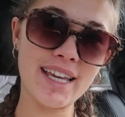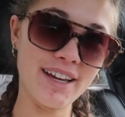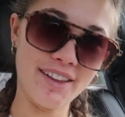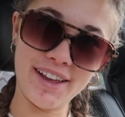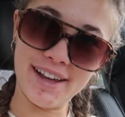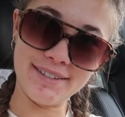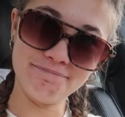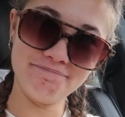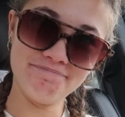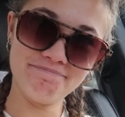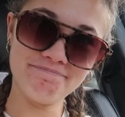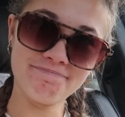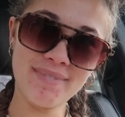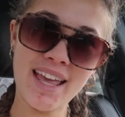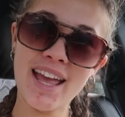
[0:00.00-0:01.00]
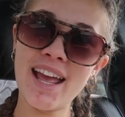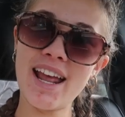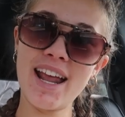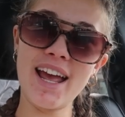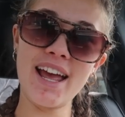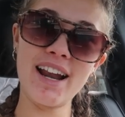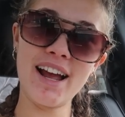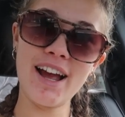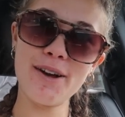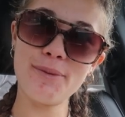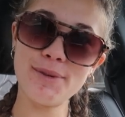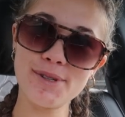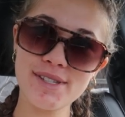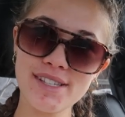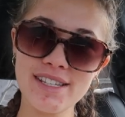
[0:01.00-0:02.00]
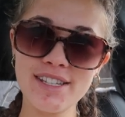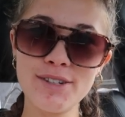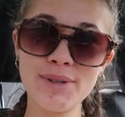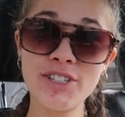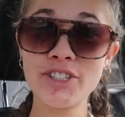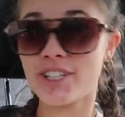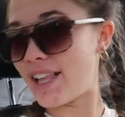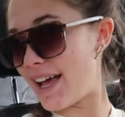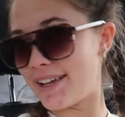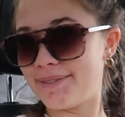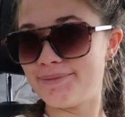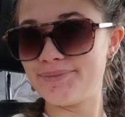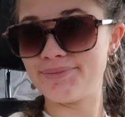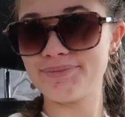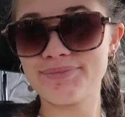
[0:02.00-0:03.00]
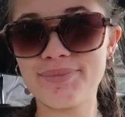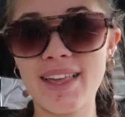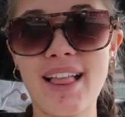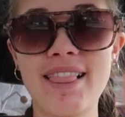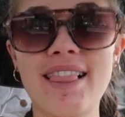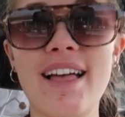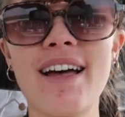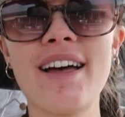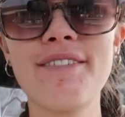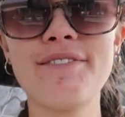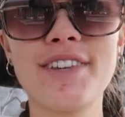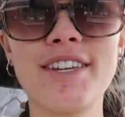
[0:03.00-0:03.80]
kill it, and I will see you in July. Love